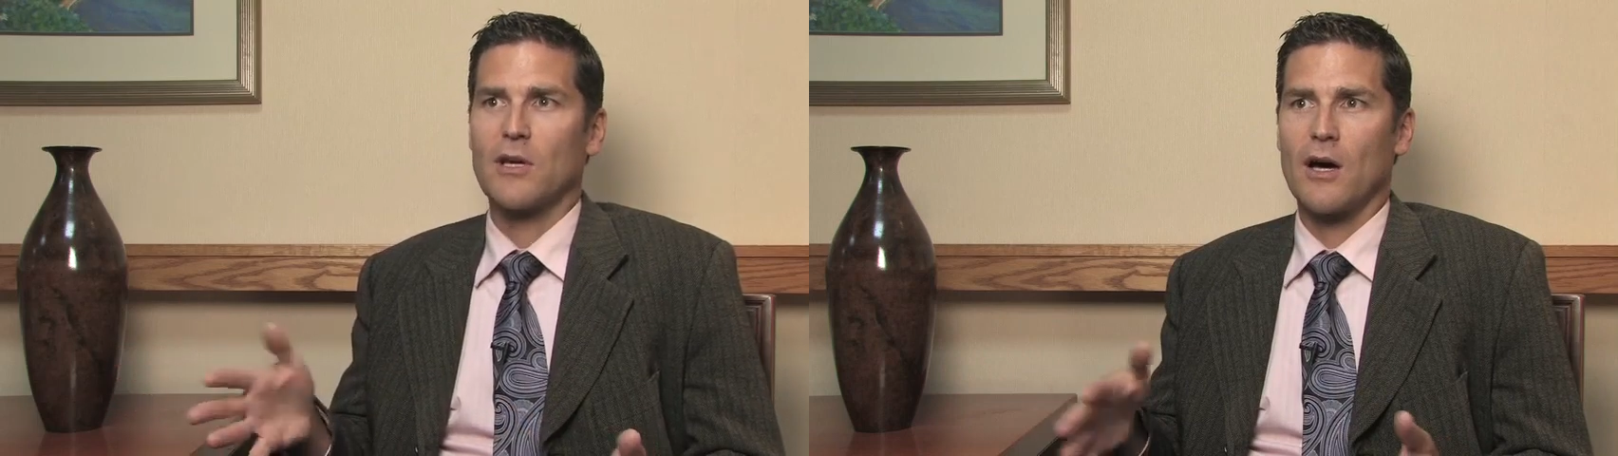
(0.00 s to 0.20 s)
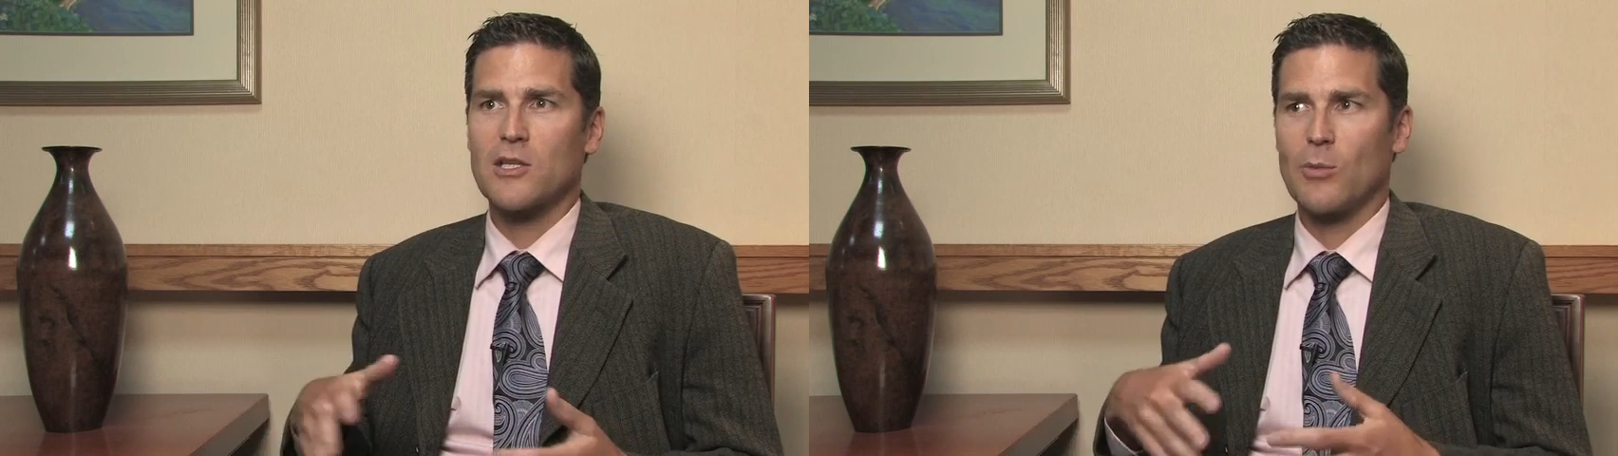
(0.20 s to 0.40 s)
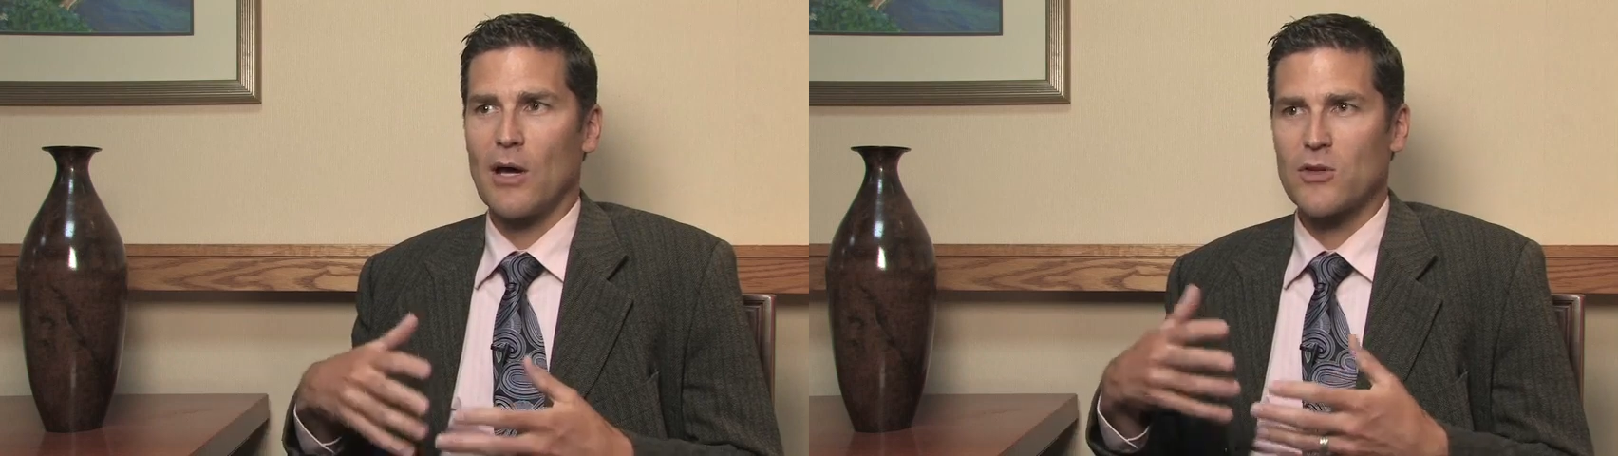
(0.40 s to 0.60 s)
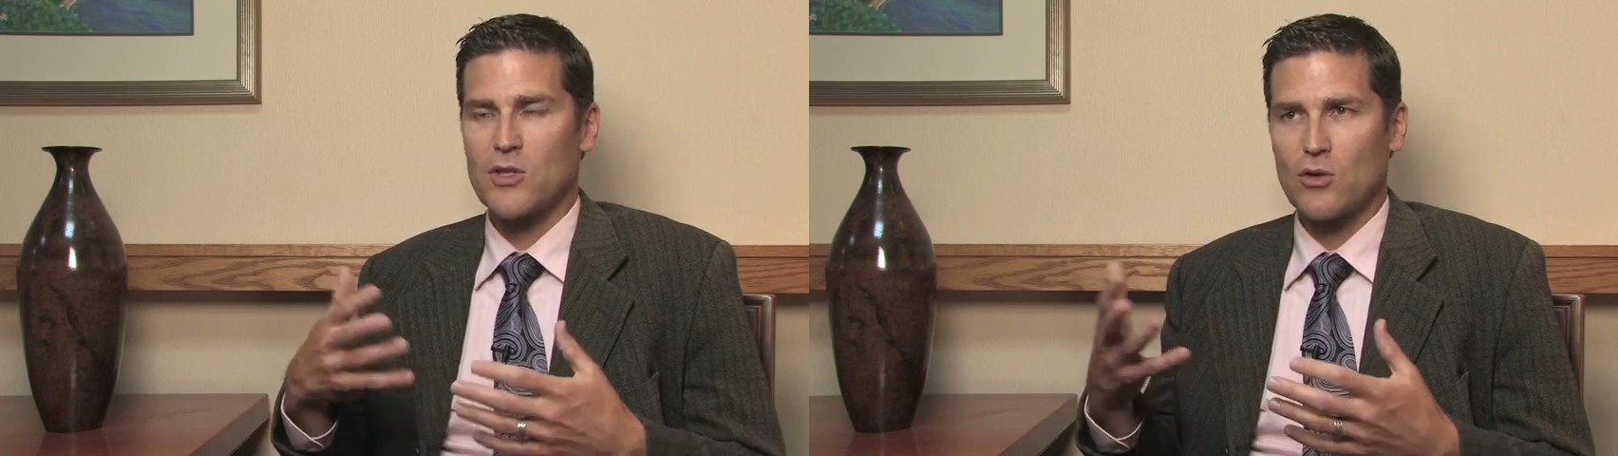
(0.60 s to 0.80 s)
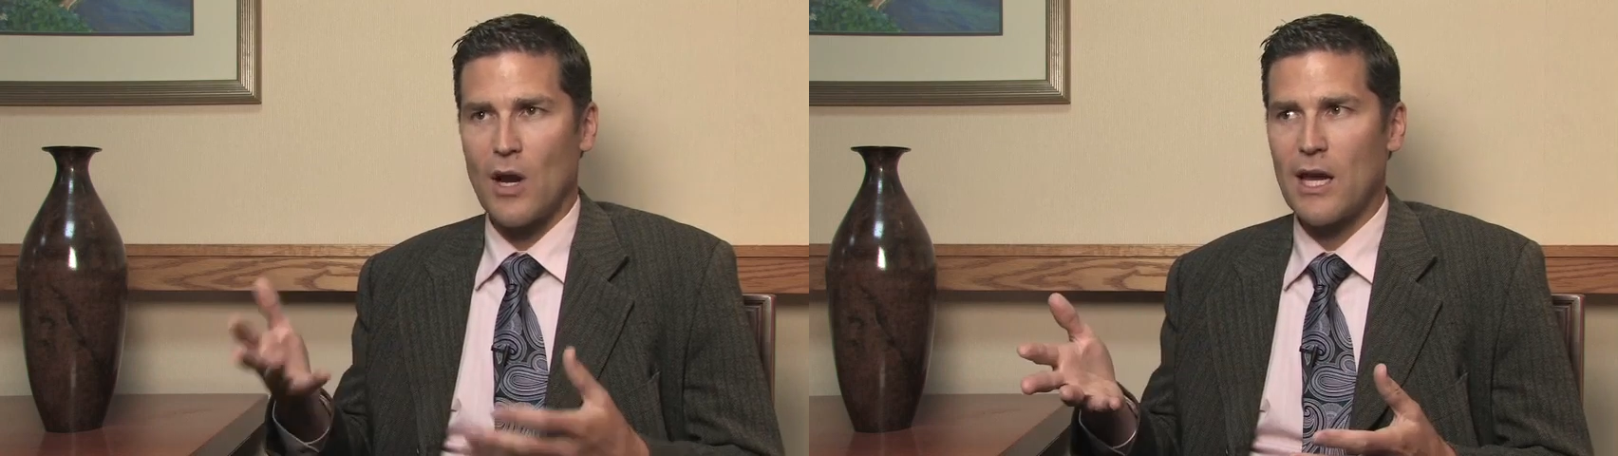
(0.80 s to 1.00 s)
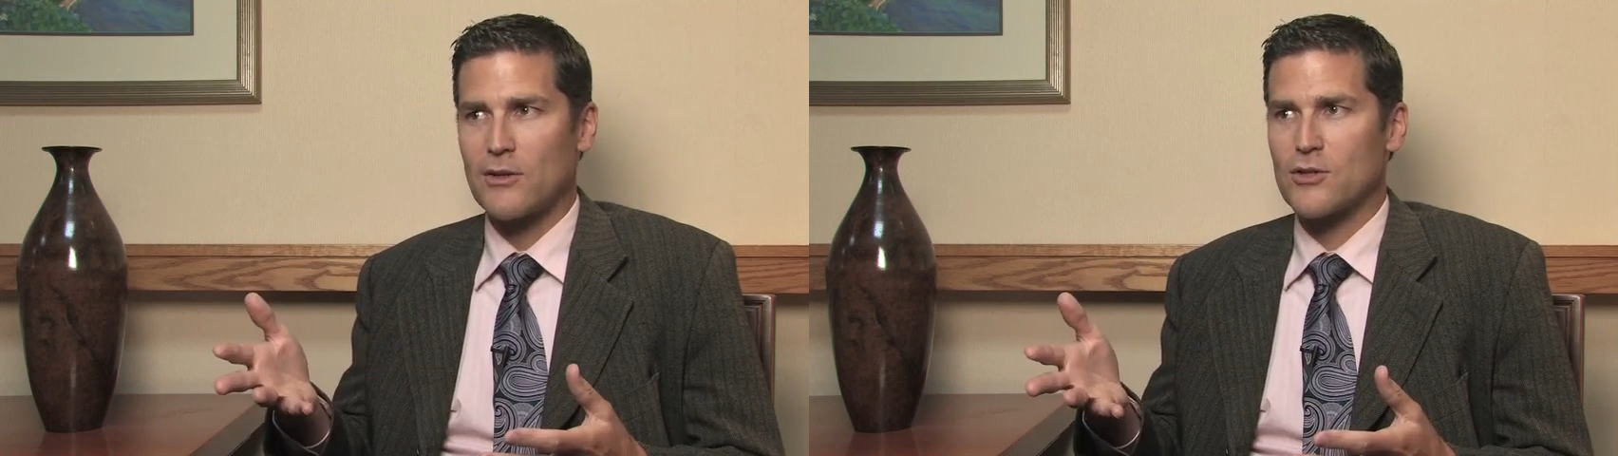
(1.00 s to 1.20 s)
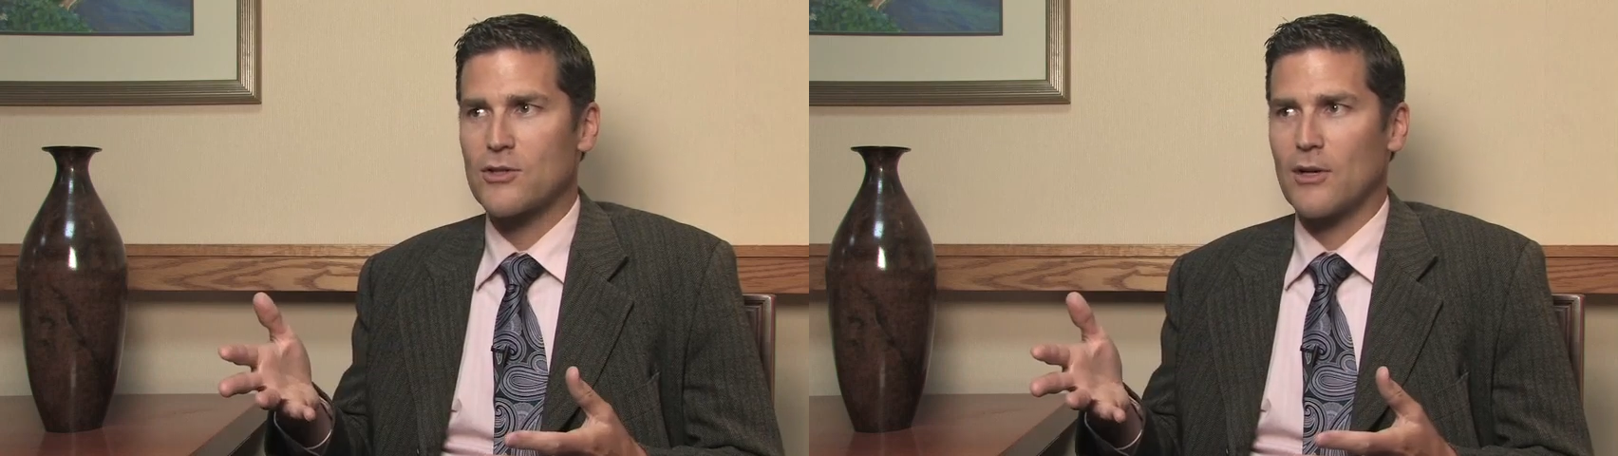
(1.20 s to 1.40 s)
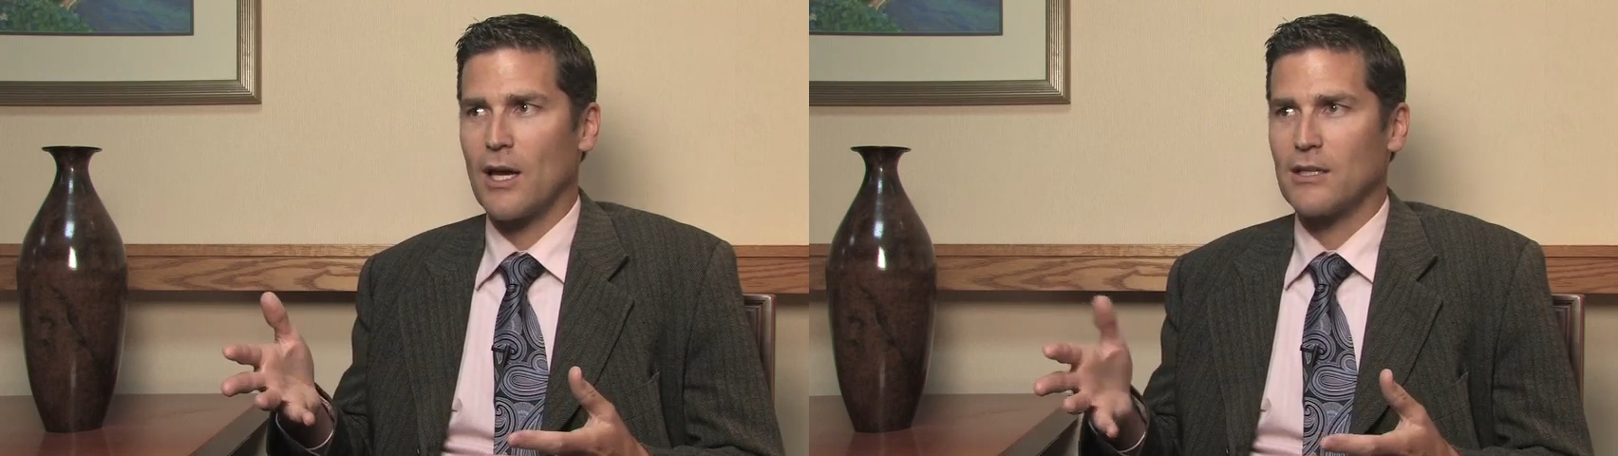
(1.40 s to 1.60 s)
talks about the strange